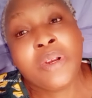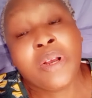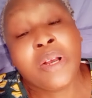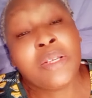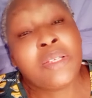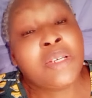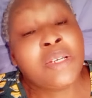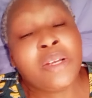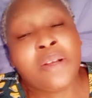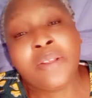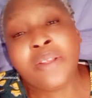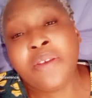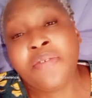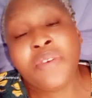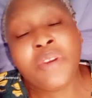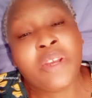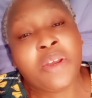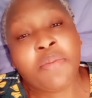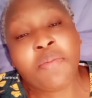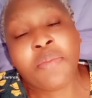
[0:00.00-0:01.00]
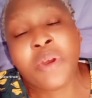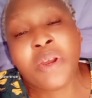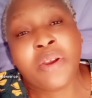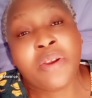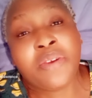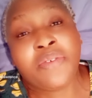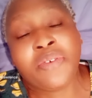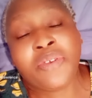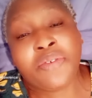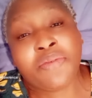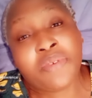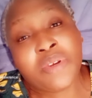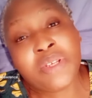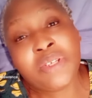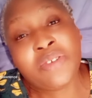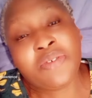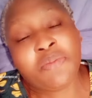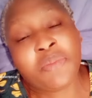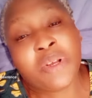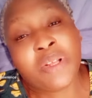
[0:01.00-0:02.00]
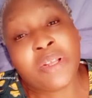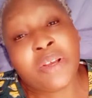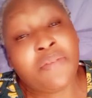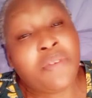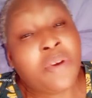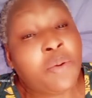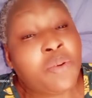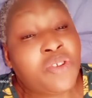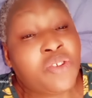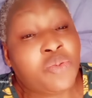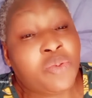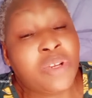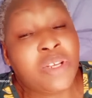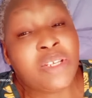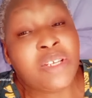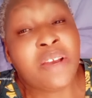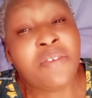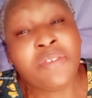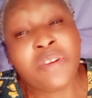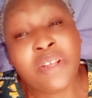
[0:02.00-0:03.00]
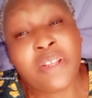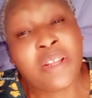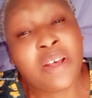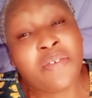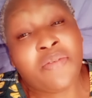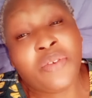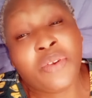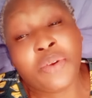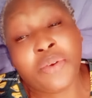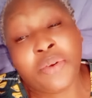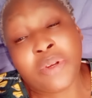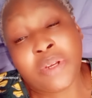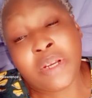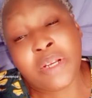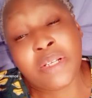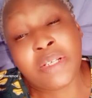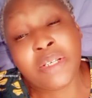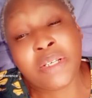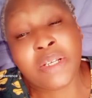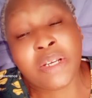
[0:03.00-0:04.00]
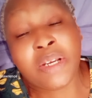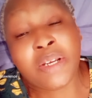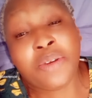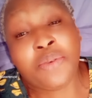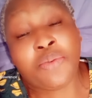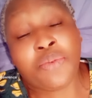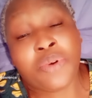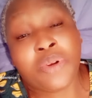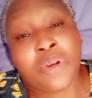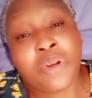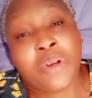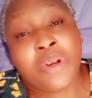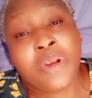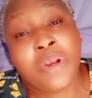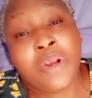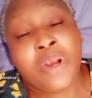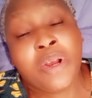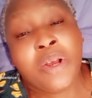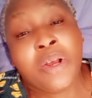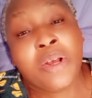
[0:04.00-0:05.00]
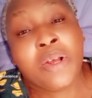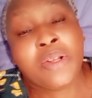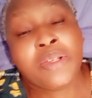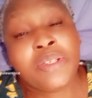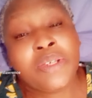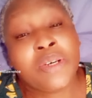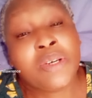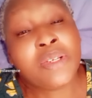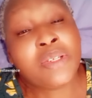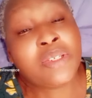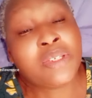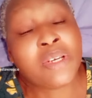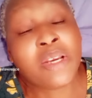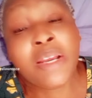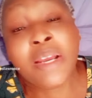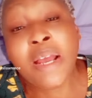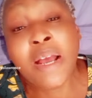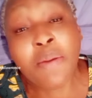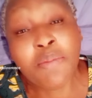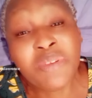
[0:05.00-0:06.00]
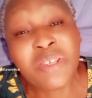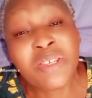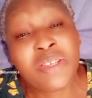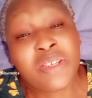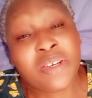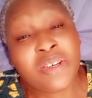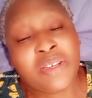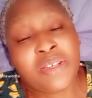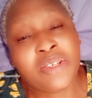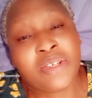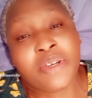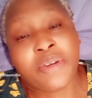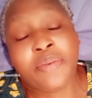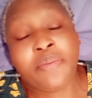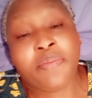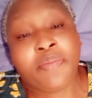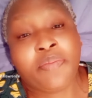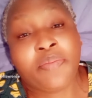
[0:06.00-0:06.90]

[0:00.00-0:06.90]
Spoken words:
I said, I'll never get married for the rest of my life. I was 27 in that video in 1991. Today, I'm 60.